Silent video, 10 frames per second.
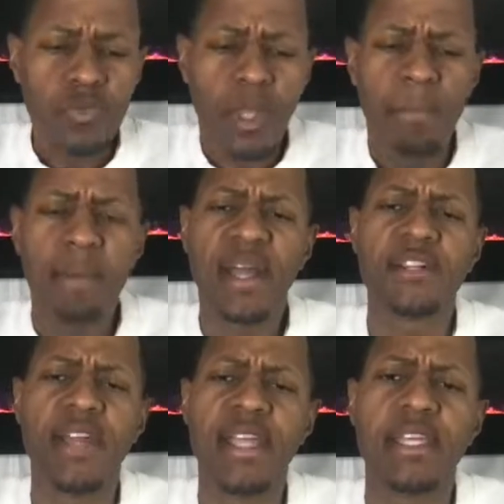Man, my
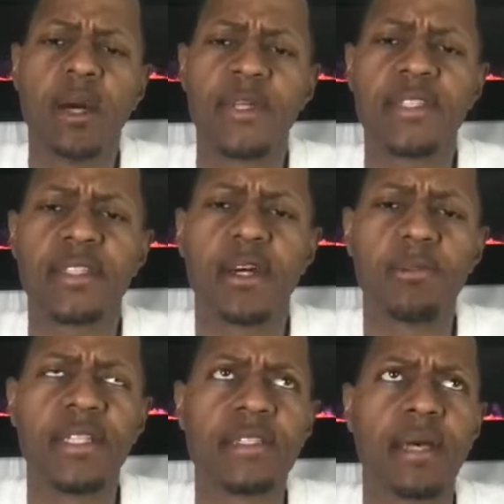granny always told
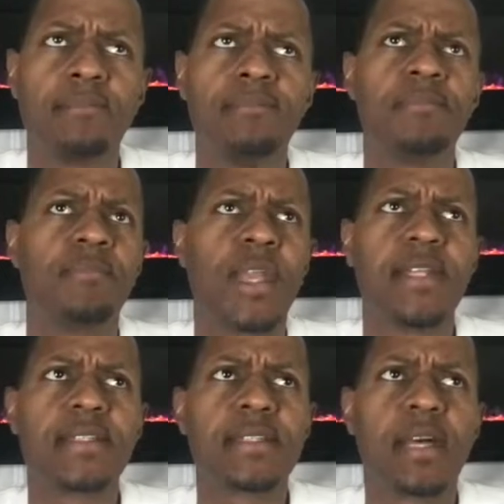me something, and it
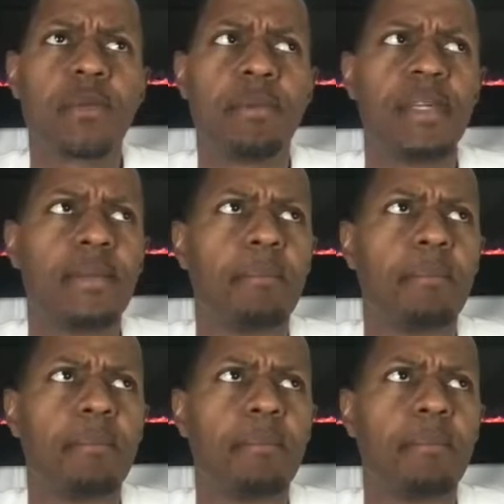stuck with me.